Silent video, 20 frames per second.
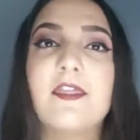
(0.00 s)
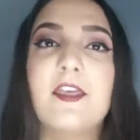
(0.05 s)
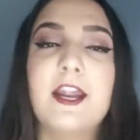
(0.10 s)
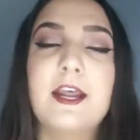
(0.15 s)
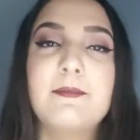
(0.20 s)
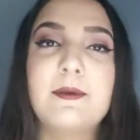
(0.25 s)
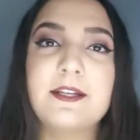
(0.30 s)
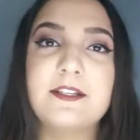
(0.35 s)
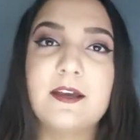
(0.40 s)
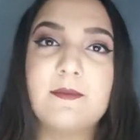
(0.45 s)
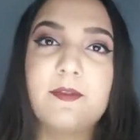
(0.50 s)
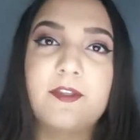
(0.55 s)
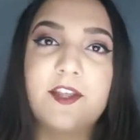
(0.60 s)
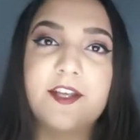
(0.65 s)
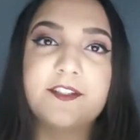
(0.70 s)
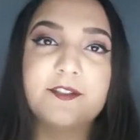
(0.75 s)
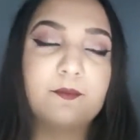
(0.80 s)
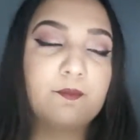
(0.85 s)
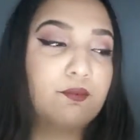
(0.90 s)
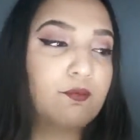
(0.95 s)
Then I picked up
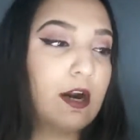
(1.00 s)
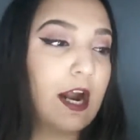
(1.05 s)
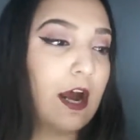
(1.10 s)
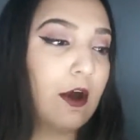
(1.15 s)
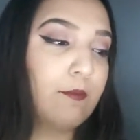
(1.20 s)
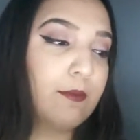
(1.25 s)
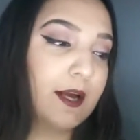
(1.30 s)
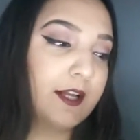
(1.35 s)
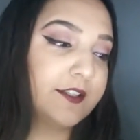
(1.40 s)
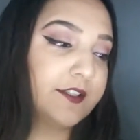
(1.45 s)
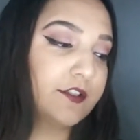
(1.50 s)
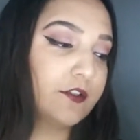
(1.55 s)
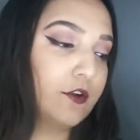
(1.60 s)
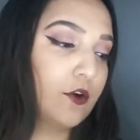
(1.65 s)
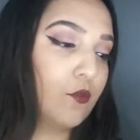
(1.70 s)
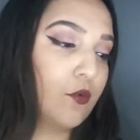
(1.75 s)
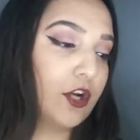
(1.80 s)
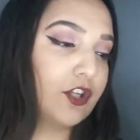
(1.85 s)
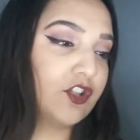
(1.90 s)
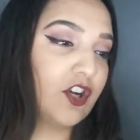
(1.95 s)
this brow
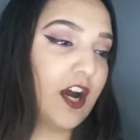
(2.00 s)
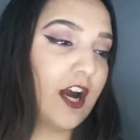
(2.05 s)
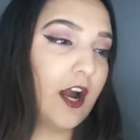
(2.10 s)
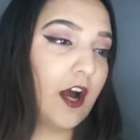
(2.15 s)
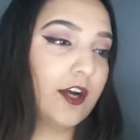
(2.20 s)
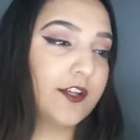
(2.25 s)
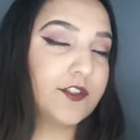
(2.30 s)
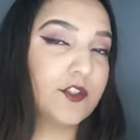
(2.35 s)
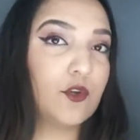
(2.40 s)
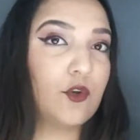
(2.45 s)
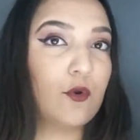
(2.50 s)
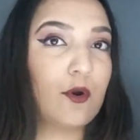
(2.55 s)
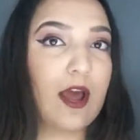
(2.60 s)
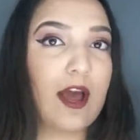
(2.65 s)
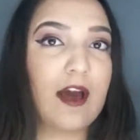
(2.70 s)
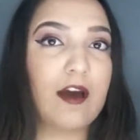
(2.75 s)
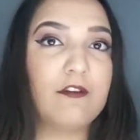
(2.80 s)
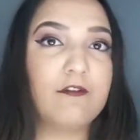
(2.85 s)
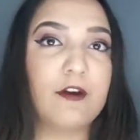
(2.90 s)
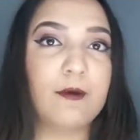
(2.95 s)
pencil, which I also don't
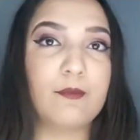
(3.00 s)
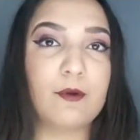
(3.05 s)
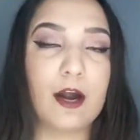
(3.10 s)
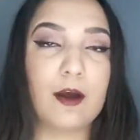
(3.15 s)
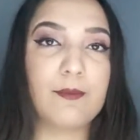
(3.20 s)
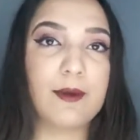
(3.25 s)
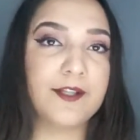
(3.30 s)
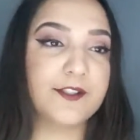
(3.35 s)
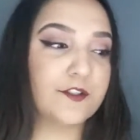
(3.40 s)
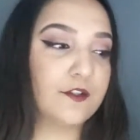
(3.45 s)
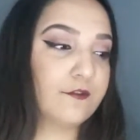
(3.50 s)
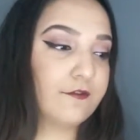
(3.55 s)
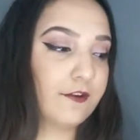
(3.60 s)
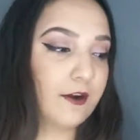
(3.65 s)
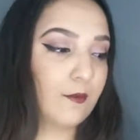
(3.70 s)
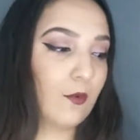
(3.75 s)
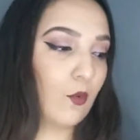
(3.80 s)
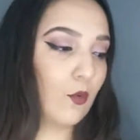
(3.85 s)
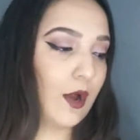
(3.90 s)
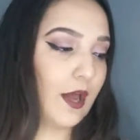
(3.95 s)
have a brow pencil
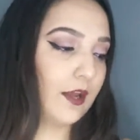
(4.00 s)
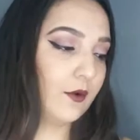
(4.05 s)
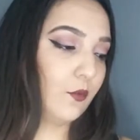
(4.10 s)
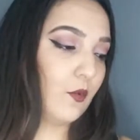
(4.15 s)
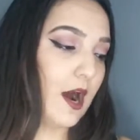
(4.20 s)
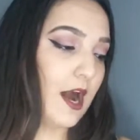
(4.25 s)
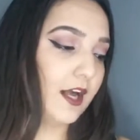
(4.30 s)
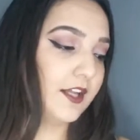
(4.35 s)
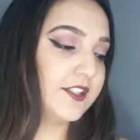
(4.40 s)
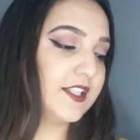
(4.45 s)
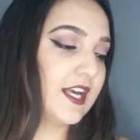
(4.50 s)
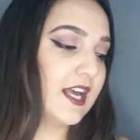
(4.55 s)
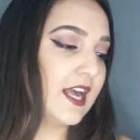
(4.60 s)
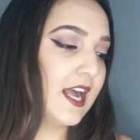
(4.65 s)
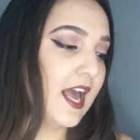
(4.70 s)
from Wet n Wild.